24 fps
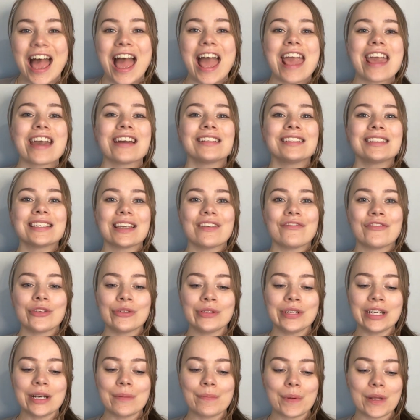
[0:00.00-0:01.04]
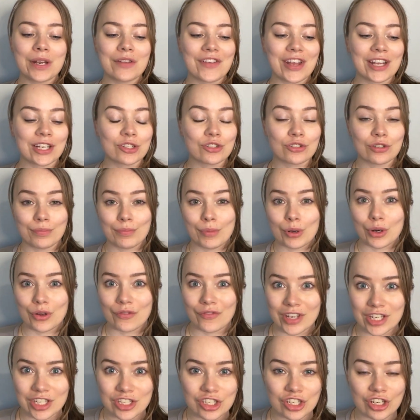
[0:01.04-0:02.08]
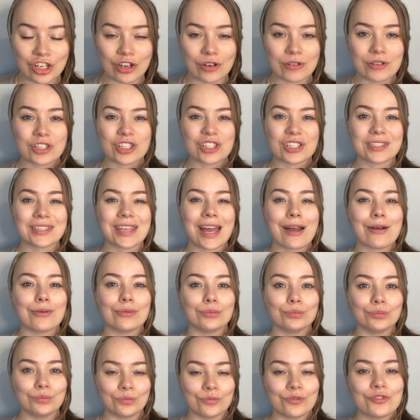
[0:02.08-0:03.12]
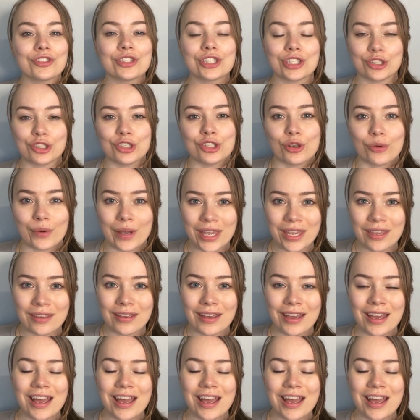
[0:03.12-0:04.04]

And if you need a bit of extra motivation or just that oomph to do it,